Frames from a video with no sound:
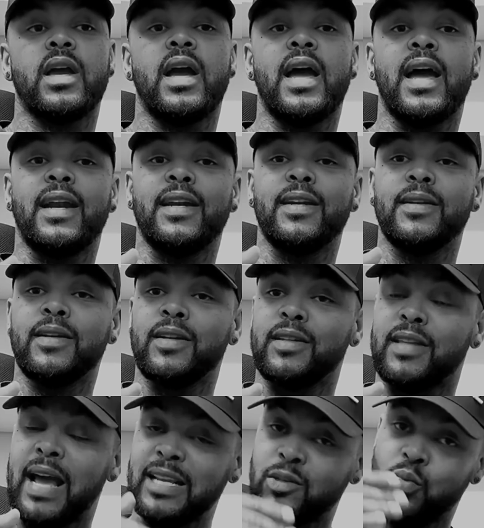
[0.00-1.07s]
And
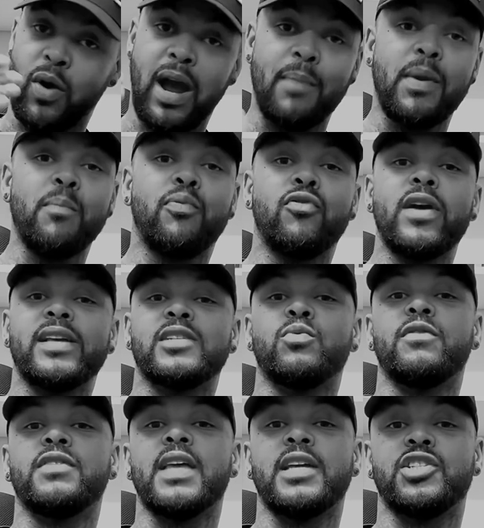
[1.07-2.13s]
that's why I'm impressed
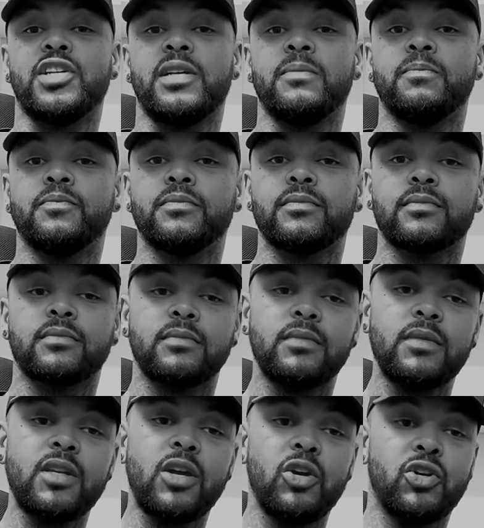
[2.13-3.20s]
with Deji,
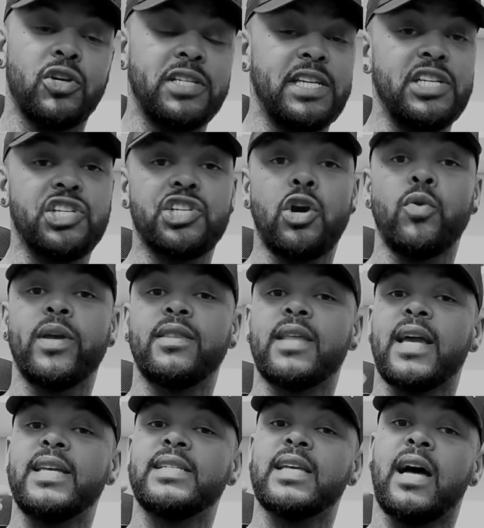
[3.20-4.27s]
because he's showing
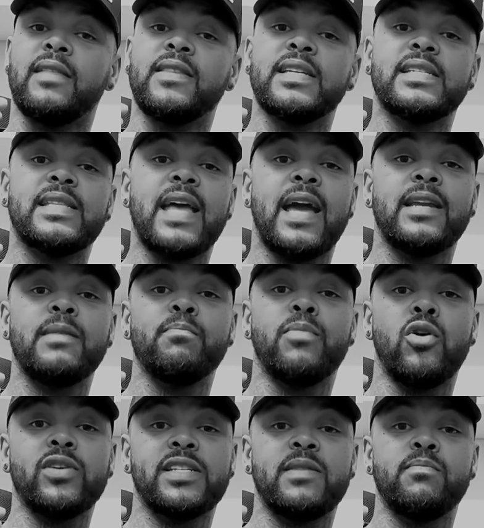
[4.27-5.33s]
that he's understanding
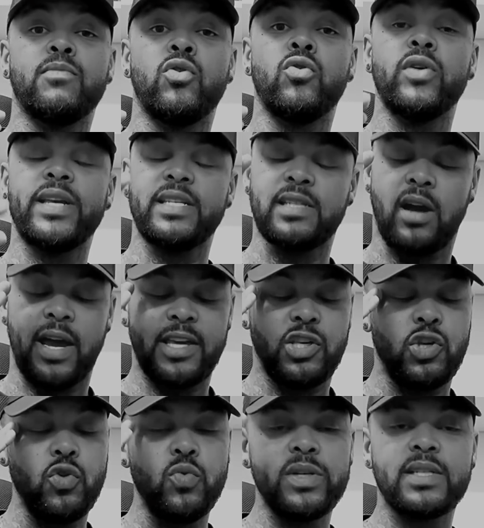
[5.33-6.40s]
boxing more. His
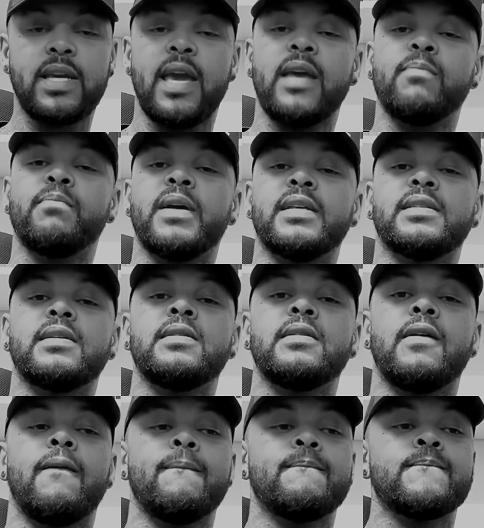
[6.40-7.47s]
IQ is getting better.
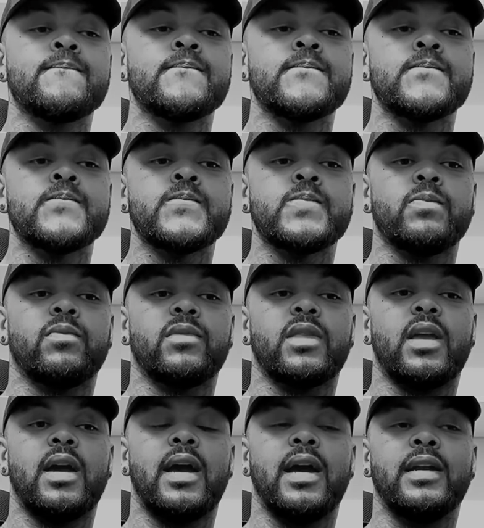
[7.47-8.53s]

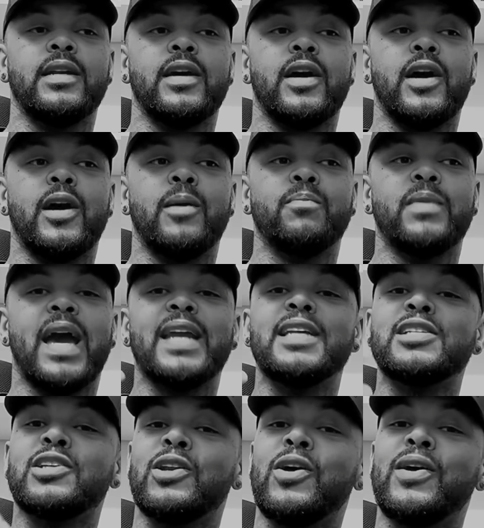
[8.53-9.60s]
And
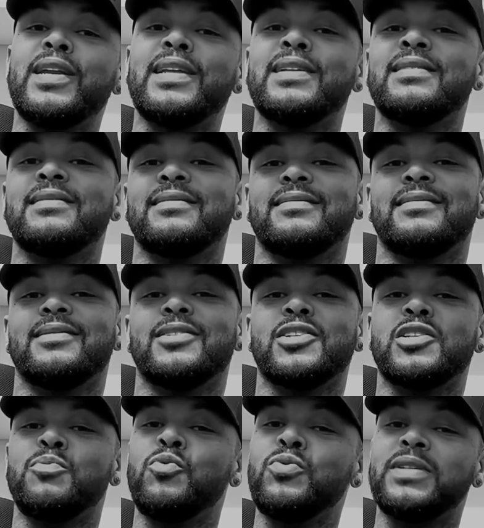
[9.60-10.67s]
he's learning the
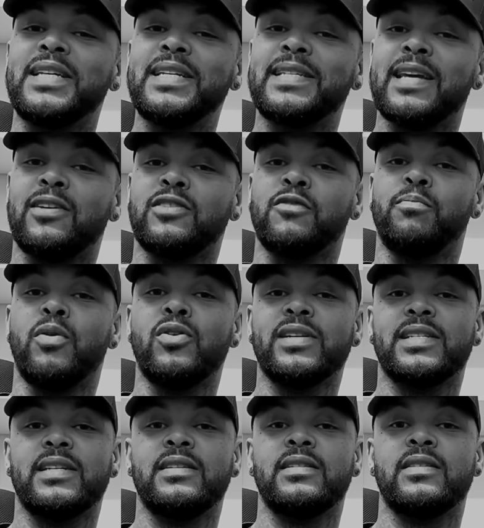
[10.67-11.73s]
small details of
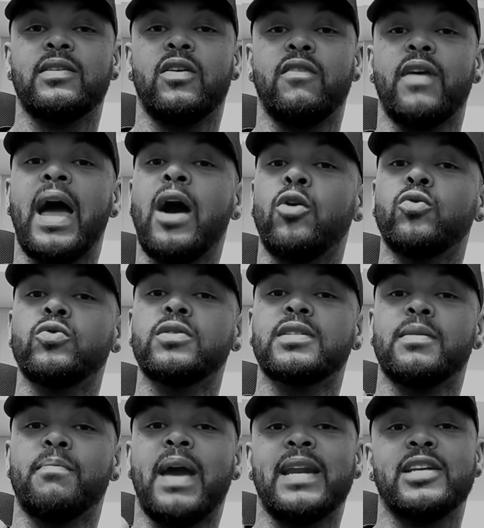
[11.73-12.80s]
boxing, of how to
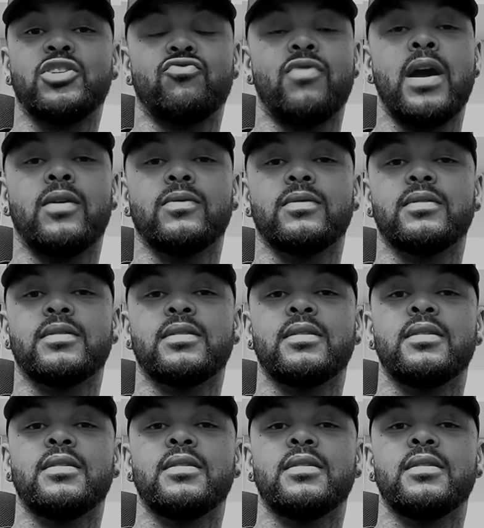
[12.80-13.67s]
manage rounds,